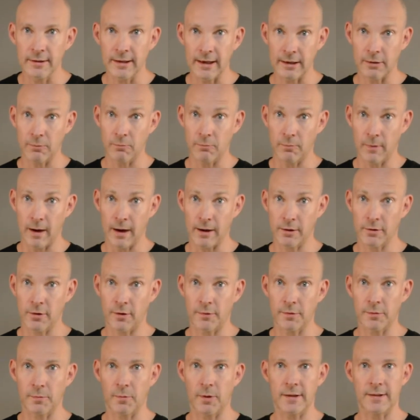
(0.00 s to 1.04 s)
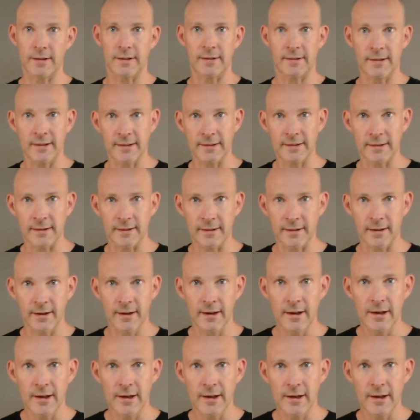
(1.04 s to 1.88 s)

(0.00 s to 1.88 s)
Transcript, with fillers: that Mycroft voice assistant.